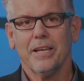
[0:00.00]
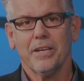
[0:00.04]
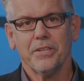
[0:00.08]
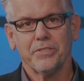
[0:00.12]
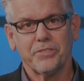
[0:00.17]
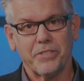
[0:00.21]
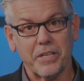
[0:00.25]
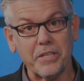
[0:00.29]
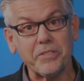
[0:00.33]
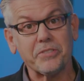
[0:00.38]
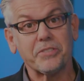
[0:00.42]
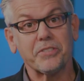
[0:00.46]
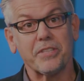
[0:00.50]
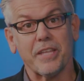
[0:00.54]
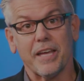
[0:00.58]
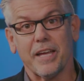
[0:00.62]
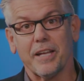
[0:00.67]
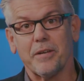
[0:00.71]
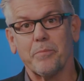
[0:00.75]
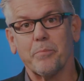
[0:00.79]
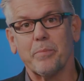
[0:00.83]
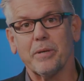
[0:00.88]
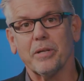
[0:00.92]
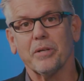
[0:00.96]
Since
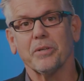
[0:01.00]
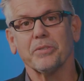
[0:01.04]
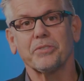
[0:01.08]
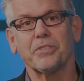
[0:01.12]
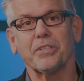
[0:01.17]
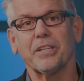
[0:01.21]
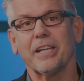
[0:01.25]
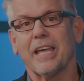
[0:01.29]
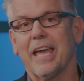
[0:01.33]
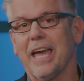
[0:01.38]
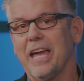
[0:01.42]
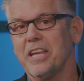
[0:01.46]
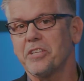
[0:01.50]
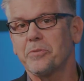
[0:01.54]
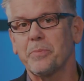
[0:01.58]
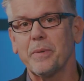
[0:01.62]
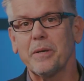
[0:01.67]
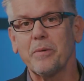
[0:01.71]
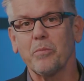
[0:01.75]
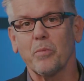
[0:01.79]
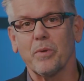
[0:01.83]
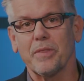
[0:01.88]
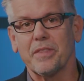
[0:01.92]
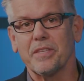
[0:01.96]
then, Bill's
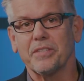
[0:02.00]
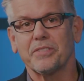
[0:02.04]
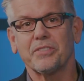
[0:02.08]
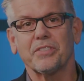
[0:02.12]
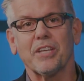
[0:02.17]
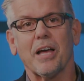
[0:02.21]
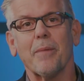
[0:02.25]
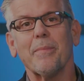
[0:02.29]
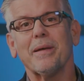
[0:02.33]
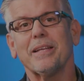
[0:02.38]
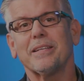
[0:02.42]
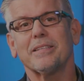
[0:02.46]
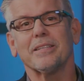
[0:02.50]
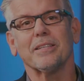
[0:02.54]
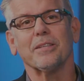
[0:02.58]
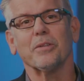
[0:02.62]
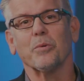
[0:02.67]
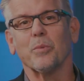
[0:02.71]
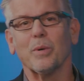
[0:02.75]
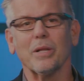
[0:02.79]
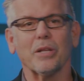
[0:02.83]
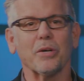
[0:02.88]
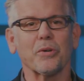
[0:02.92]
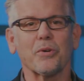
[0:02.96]
engagement with the summit and
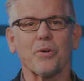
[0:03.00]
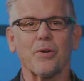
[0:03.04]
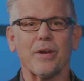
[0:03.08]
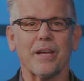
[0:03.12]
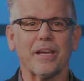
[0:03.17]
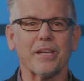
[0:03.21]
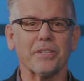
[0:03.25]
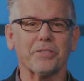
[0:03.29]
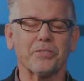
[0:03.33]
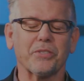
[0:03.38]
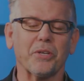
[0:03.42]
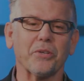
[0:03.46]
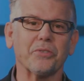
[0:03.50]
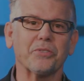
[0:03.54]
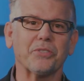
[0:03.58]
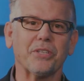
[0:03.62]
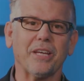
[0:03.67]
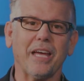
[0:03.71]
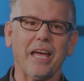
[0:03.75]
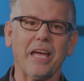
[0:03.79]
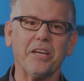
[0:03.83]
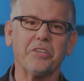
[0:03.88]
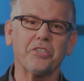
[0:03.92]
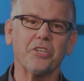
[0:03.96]
the Willow Creek
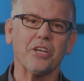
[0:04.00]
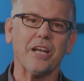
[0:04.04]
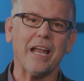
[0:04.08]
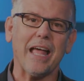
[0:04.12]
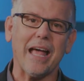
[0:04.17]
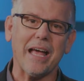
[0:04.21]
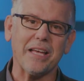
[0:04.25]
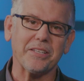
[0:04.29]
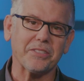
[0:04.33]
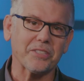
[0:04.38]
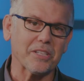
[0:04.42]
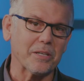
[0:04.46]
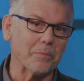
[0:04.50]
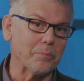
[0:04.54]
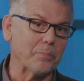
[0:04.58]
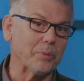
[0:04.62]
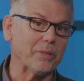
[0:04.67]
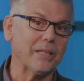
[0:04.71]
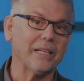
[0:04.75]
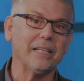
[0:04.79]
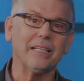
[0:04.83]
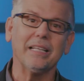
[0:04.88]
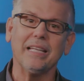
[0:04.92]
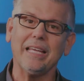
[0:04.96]
Association has
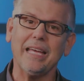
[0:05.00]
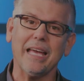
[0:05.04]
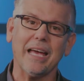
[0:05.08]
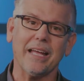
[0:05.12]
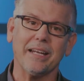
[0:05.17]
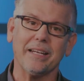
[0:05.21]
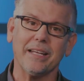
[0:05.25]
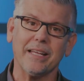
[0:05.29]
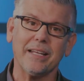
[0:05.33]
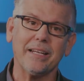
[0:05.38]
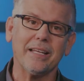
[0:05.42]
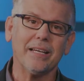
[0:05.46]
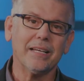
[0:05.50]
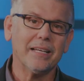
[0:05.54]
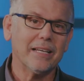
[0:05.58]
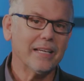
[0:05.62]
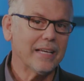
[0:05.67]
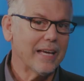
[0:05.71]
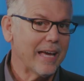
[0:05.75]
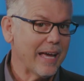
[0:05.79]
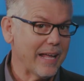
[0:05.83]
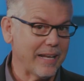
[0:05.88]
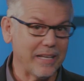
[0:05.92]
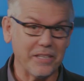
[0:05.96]
completely ended,
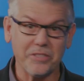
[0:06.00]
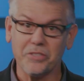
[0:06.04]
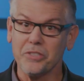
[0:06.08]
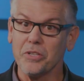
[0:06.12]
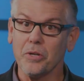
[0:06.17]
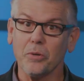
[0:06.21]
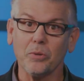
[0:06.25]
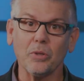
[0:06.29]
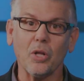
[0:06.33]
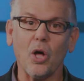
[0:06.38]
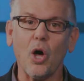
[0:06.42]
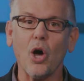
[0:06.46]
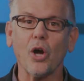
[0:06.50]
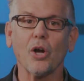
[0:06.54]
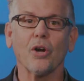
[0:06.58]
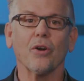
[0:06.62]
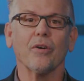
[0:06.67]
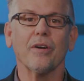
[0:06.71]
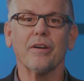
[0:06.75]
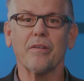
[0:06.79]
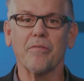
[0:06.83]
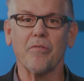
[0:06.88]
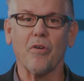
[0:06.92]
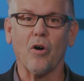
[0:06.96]
and he's no
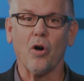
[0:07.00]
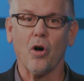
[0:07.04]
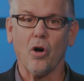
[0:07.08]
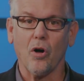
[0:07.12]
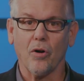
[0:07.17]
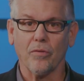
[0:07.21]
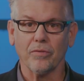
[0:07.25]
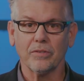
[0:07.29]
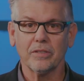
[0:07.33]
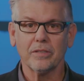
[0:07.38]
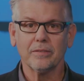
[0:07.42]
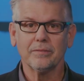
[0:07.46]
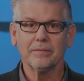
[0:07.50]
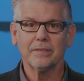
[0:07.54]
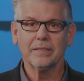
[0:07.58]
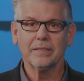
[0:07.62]
longer involved.